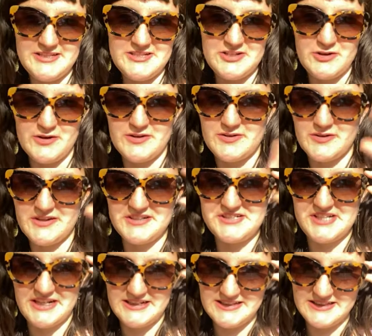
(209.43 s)

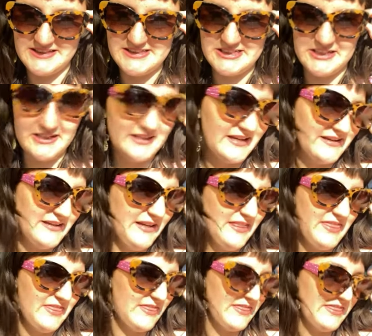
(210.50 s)
tortoiseshell cheetah kind
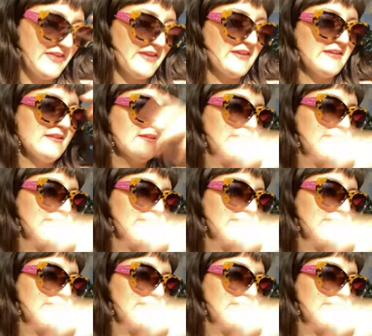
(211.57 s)
of thing.